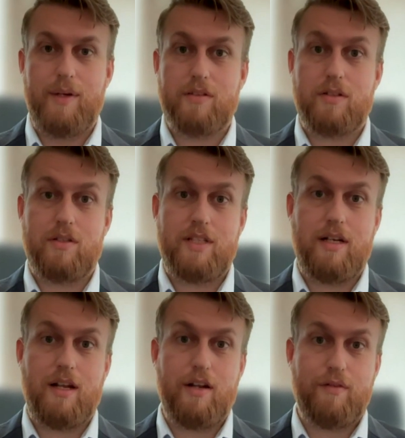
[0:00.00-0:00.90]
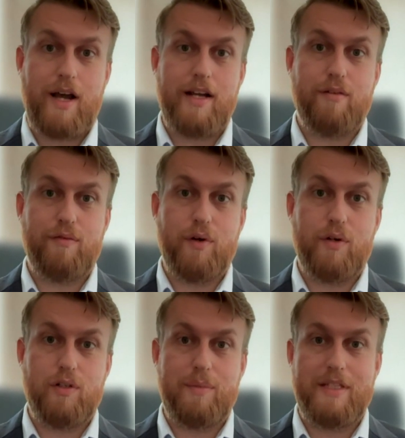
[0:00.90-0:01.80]
We also seen a lot of higher
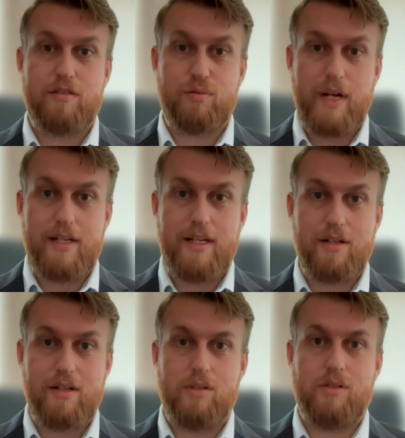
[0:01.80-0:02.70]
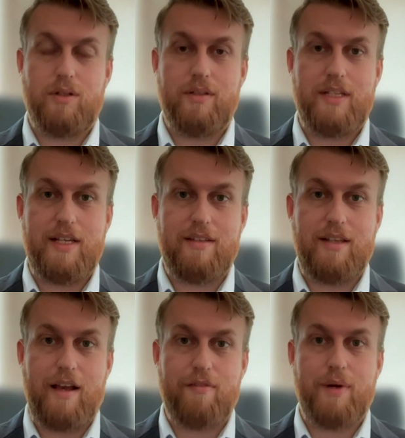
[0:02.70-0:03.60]
volume in trading gold on the
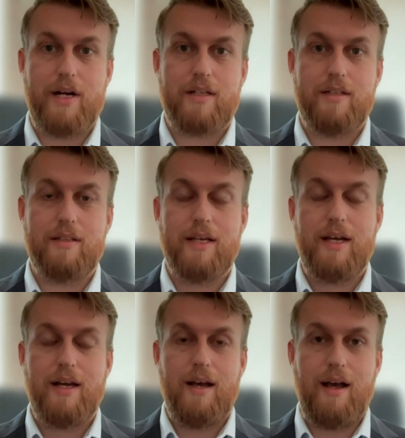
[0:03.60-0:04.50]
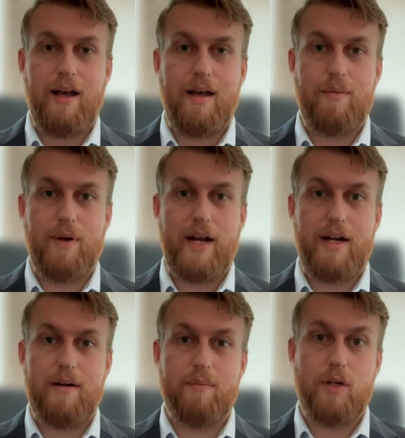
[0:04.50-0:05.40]
ETF market,
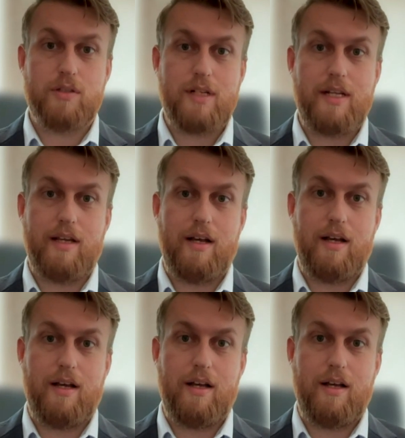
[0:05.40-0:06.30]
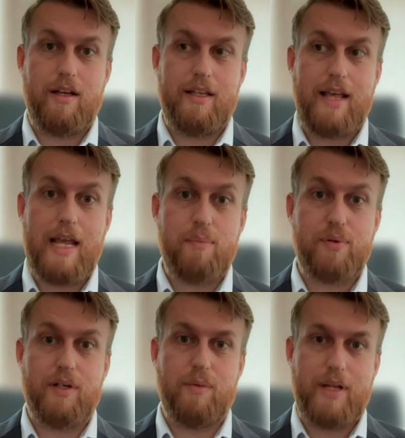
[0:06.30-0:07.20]
where mostly in
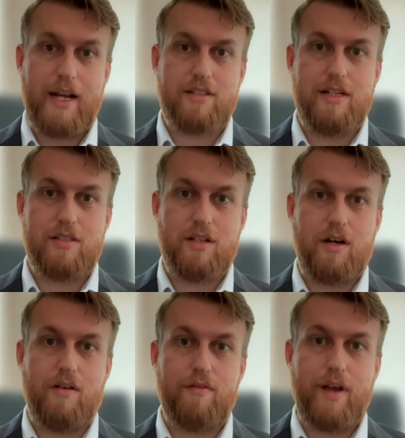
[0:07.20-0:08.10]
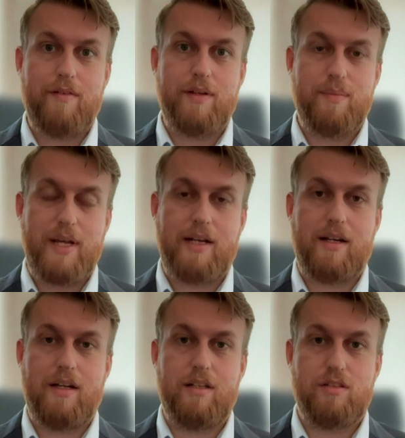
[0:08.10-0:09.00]
April we actually saw a very
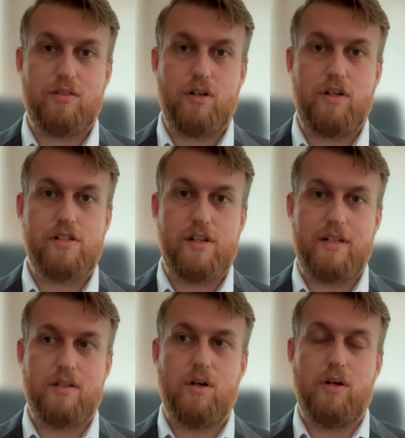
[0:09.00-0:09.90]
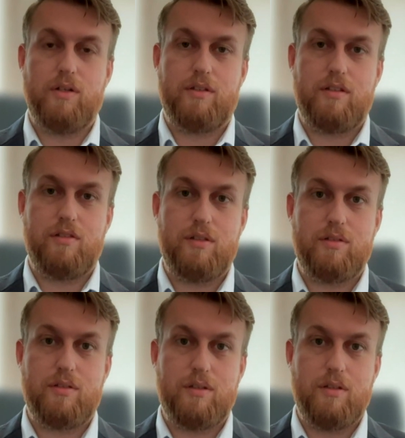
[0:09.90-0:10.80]
big surge in gold
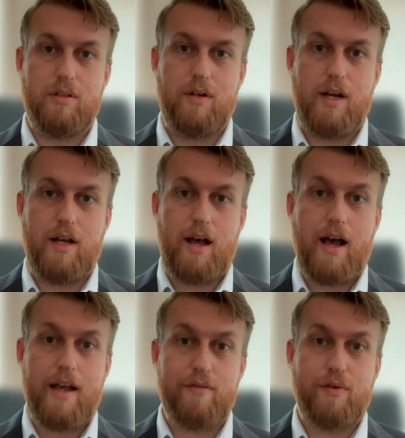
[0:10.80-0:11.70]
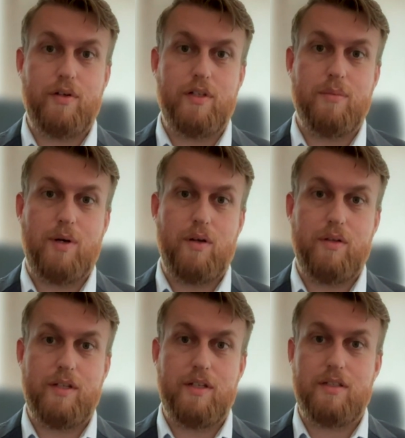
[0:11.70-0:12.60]
due to high volume
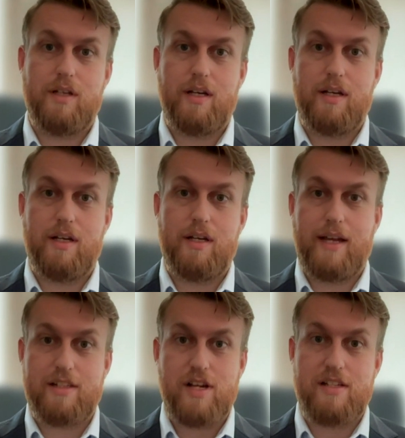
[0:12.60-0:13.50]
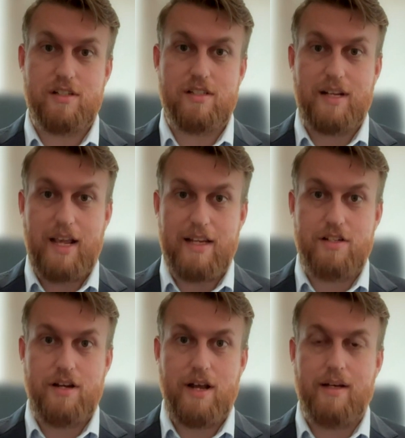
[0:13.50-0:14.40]
on the exchanges in
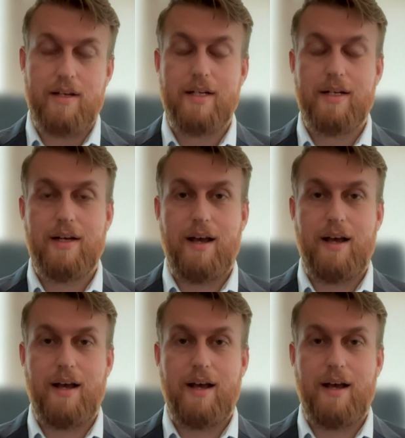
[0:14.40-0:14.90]
Asia,